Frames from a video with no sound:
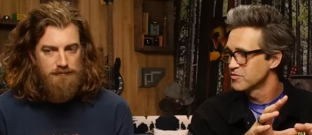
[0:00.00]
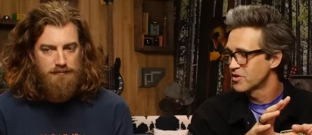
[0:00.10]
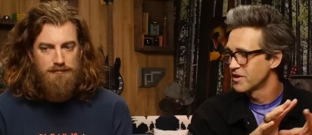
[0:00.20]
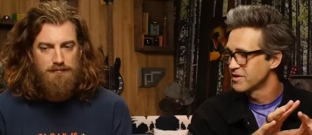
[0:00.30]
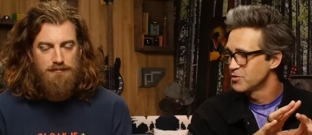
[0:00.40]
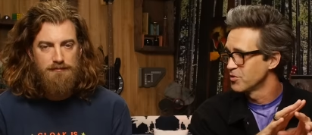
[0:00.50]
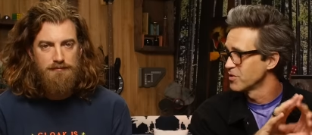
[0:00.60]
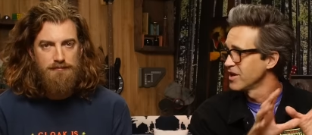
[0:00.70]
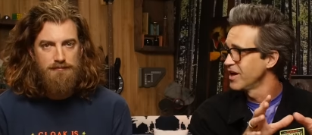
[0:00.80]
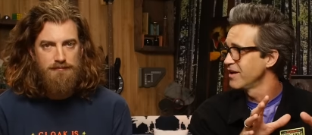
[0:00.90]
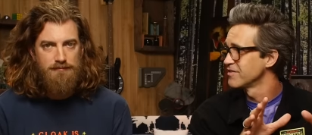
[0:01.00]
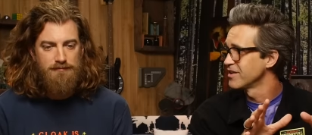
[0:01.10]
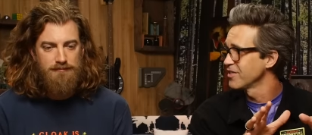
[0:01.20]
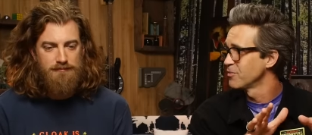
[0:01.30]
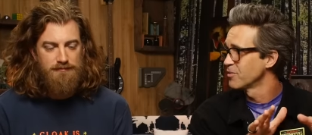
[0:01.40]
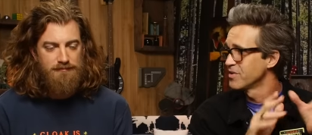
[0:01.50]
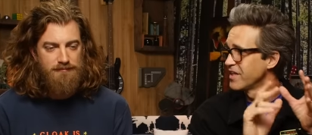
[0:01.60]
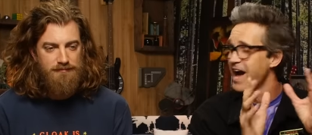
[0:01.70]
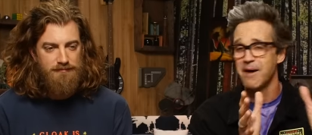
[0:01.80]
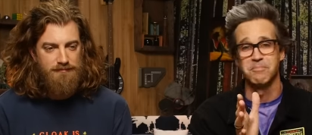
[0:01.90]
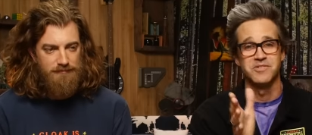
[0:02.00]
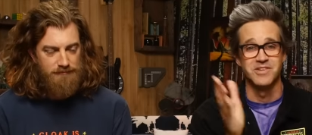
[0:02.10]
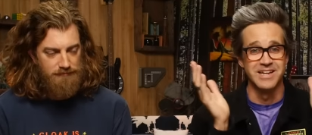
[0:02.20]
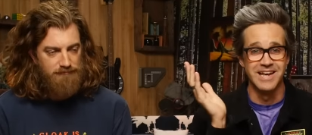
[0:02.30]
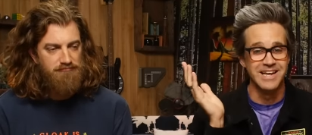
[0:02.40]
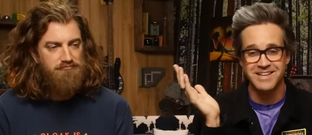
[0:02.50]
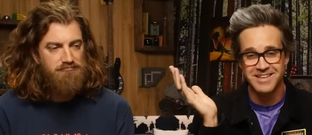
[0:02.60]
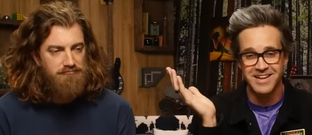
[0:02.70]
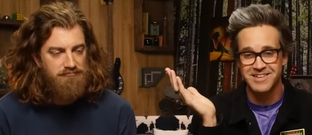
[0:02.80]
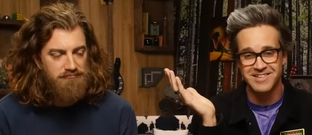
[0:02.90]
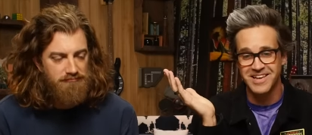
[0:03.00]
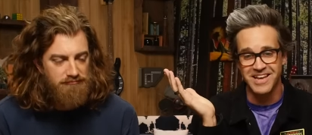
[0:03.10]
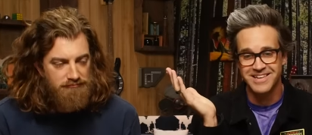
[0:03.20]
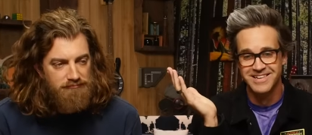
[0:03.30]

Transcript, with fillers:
Speaker 1: them's gonna do it with love and the other one with the opposite. Let's see.